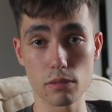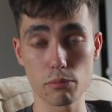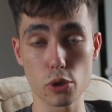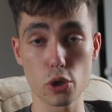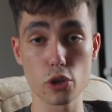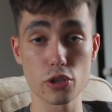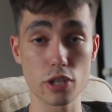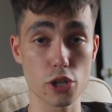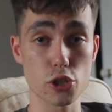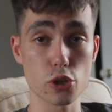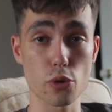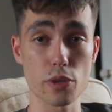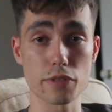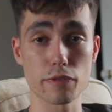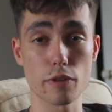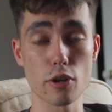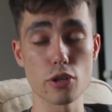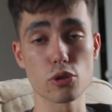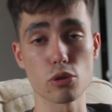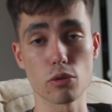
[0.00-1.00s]
Because I shot this
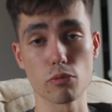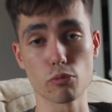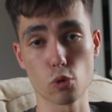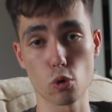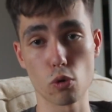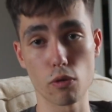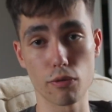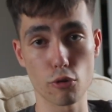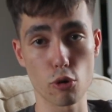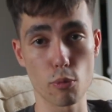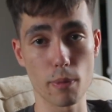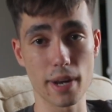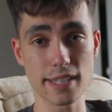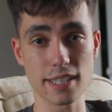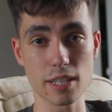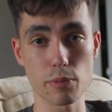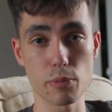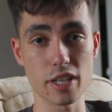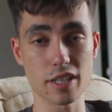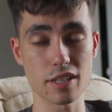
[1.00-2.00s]
photo in raw
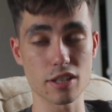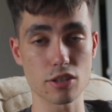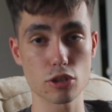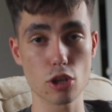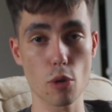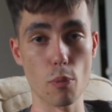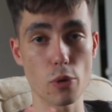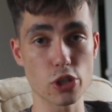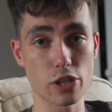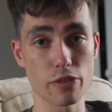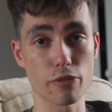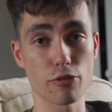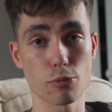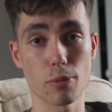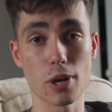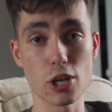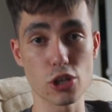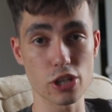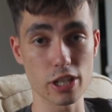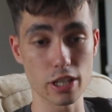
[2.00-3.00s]
format, it means there's so much
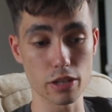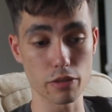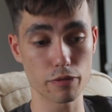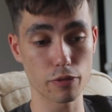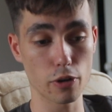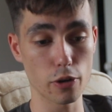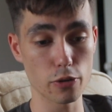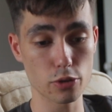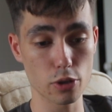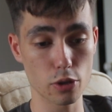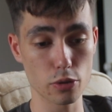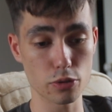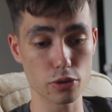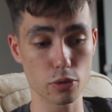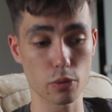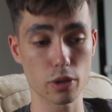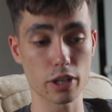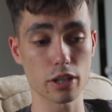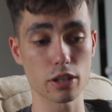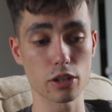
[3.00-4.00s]
information in the photo,
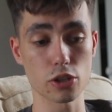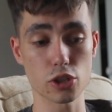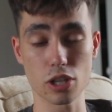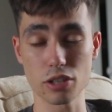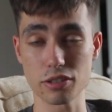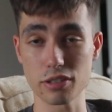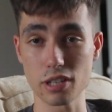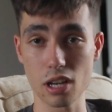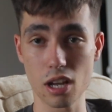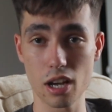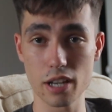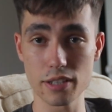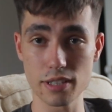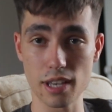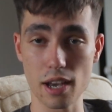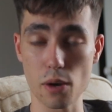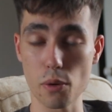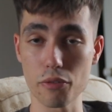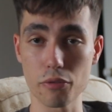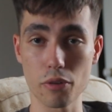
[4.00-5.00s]
so I can adjust the light to
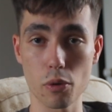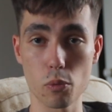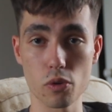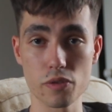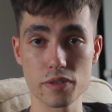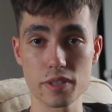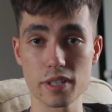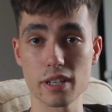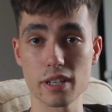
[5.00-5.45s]
however I want